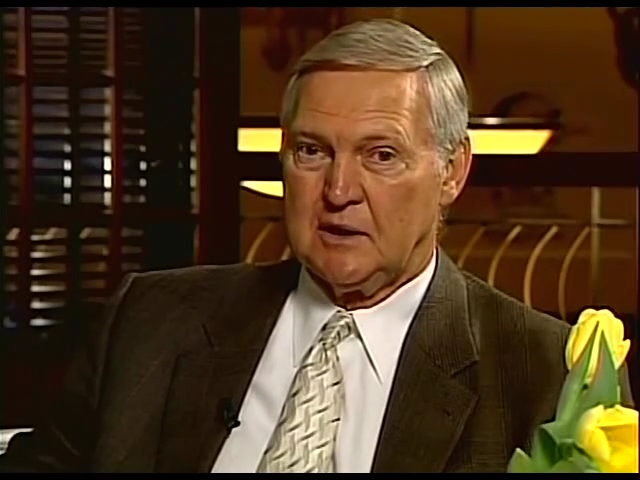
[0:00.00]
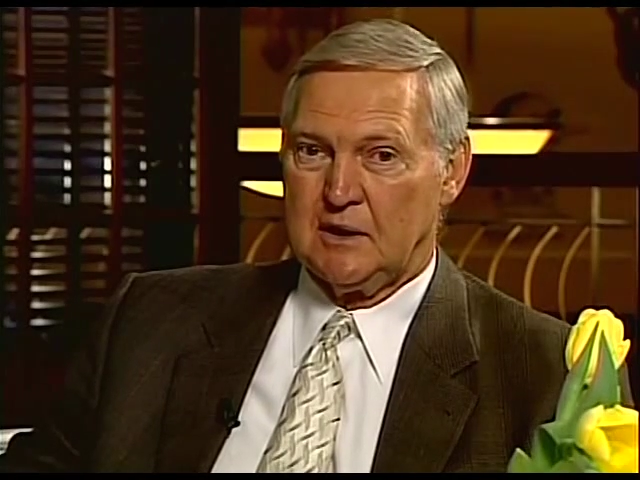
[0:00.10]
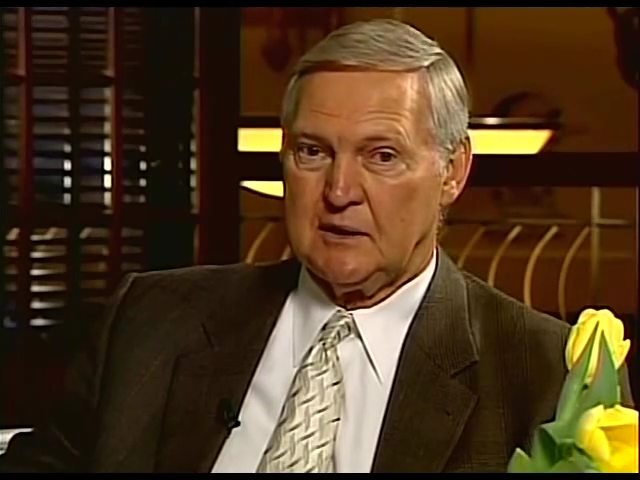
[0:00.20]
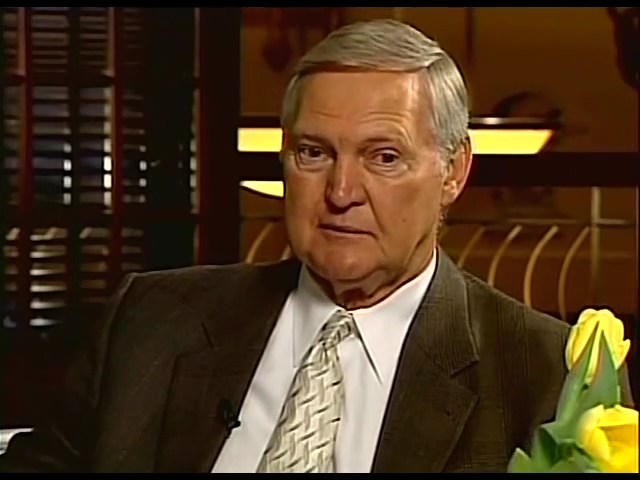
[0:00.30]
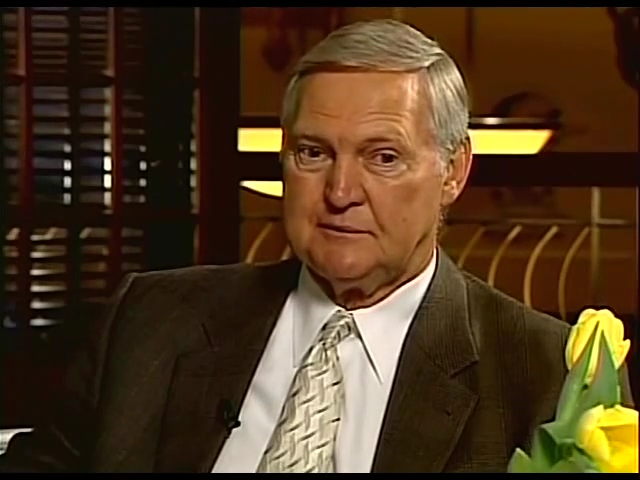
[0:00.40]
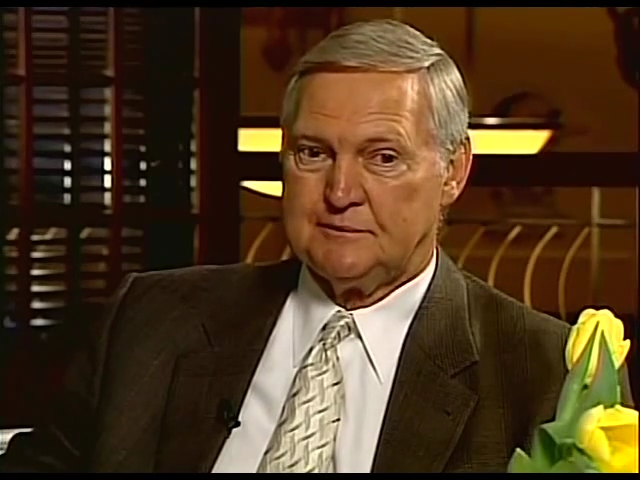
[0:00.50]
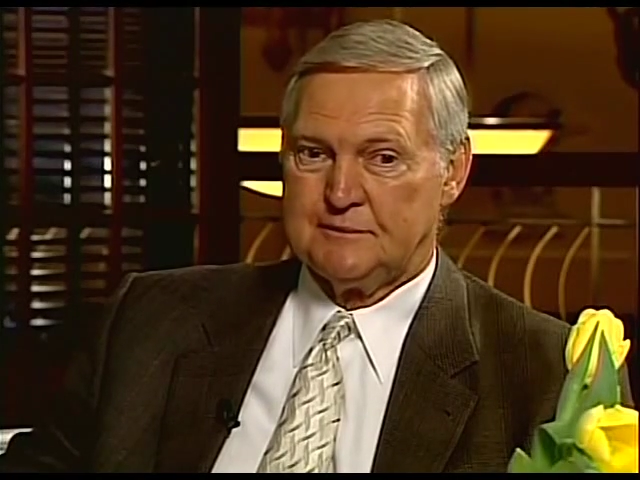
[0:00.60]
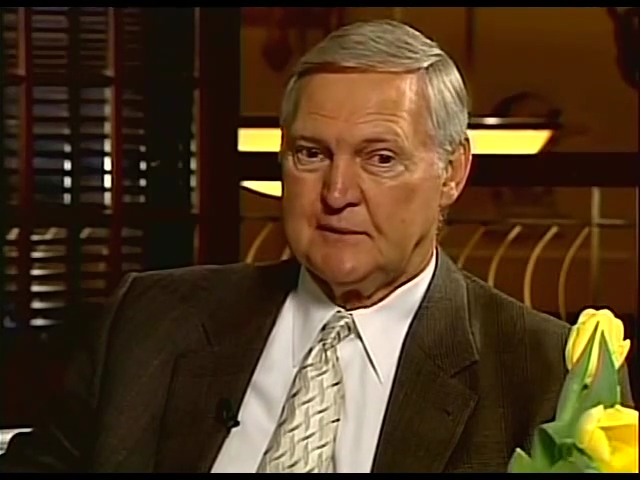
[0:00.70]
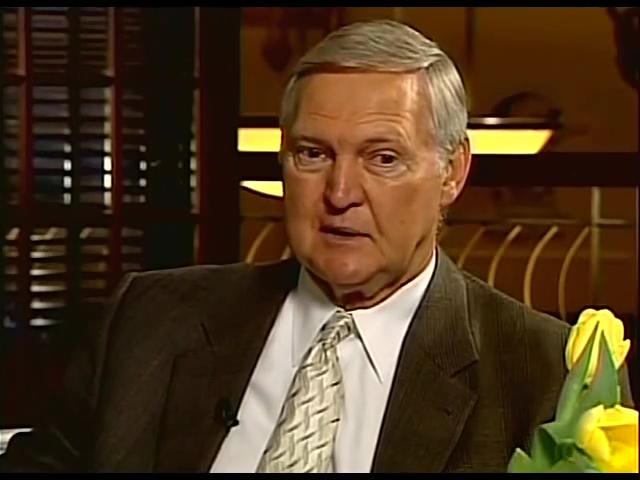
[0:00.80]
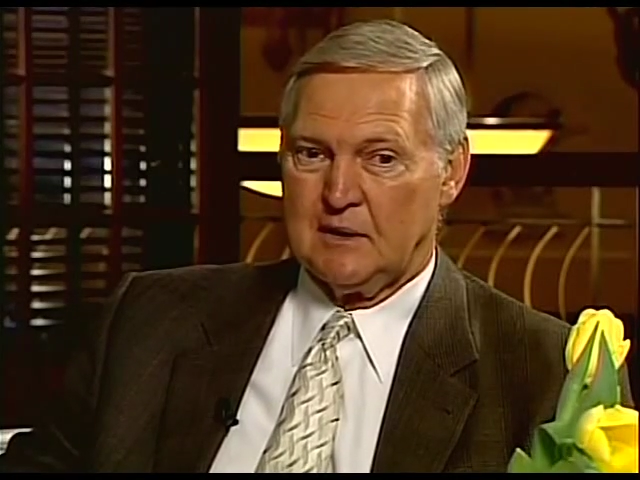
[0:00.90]

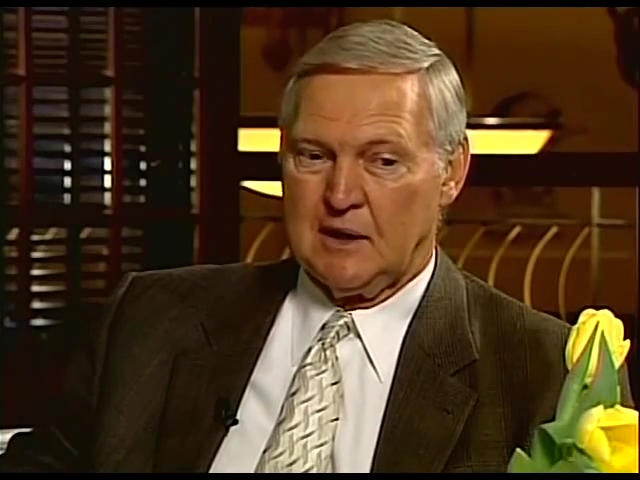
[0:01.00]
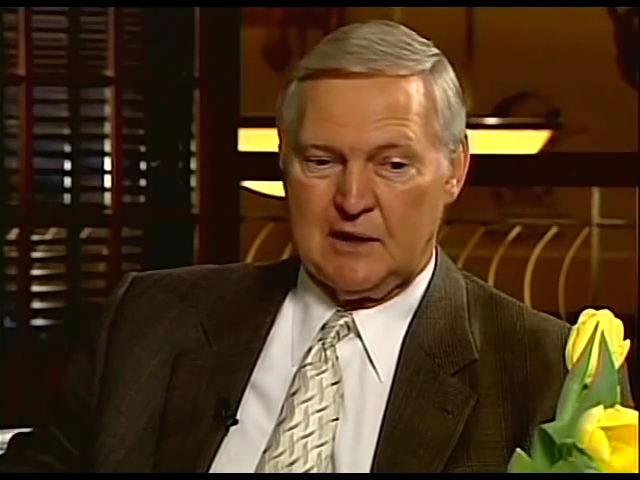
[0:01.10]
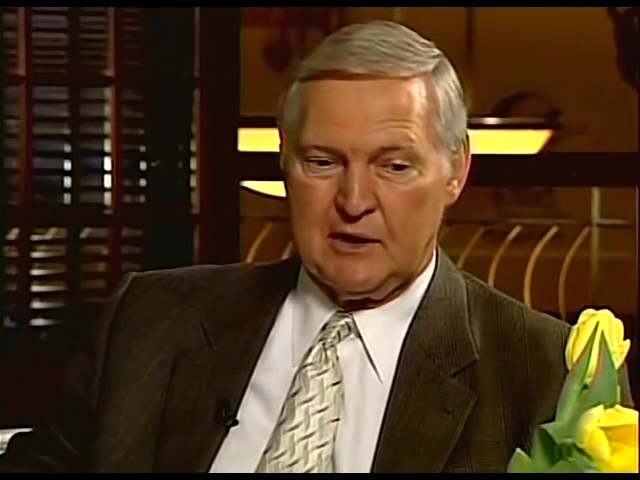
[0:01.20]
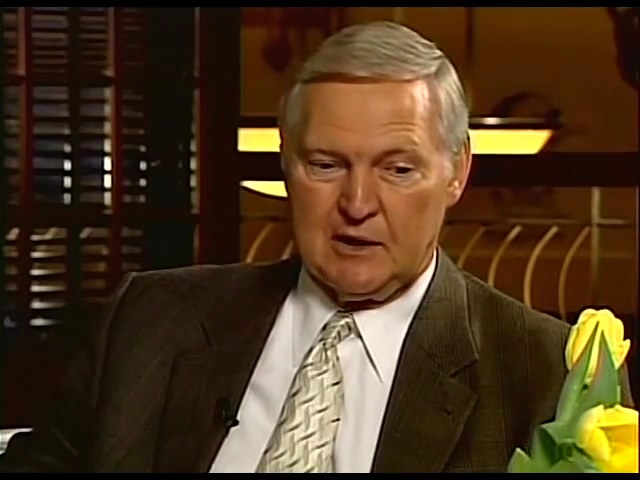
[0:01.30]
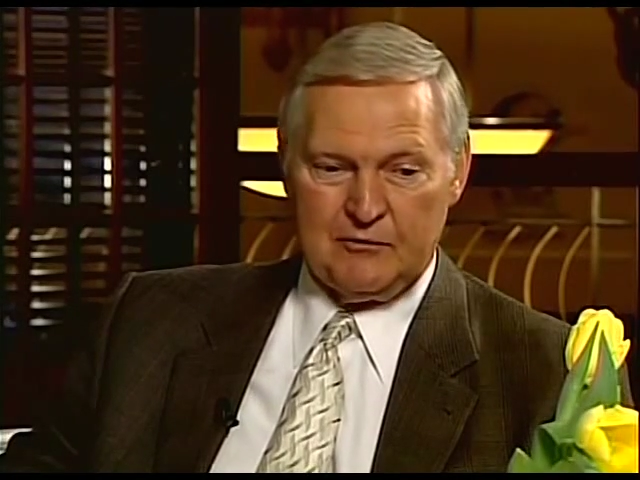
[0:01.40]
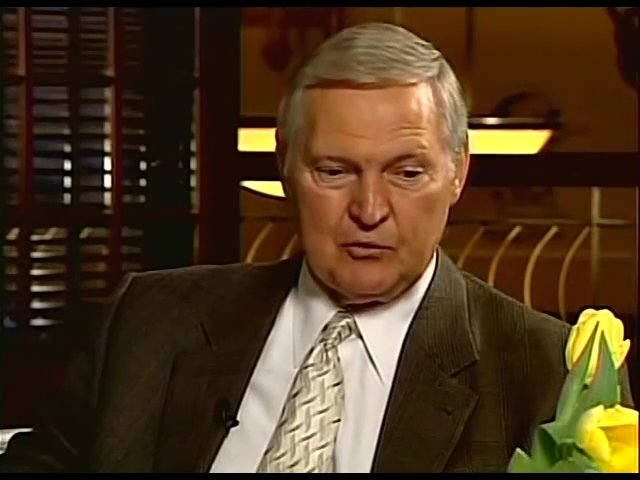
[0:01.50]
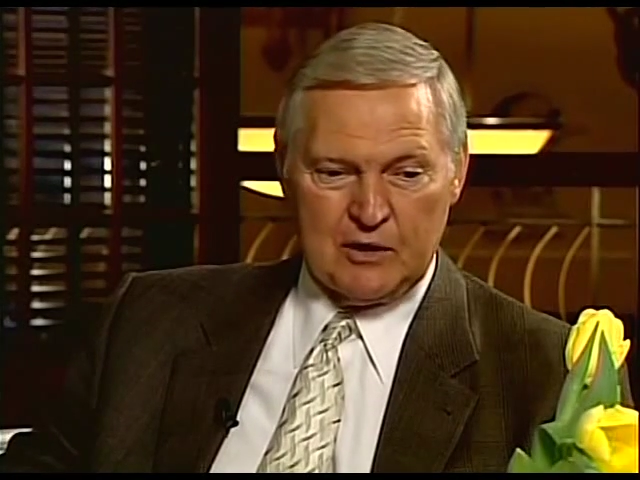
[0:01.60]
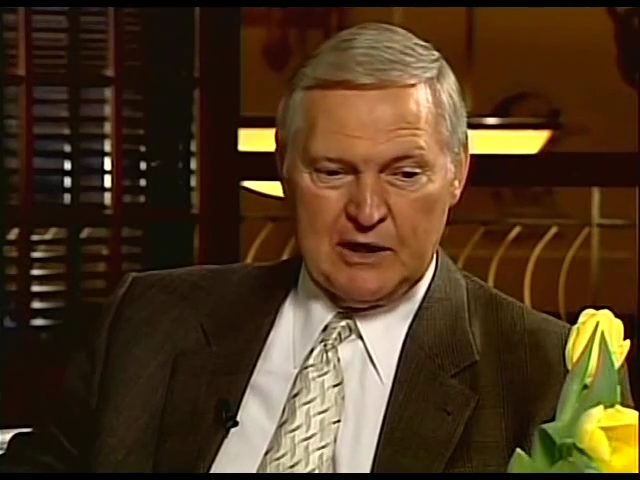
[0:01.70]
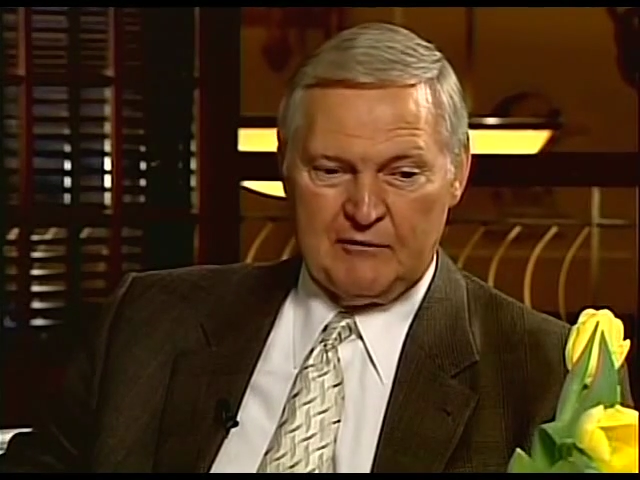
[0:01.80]
I think if you want to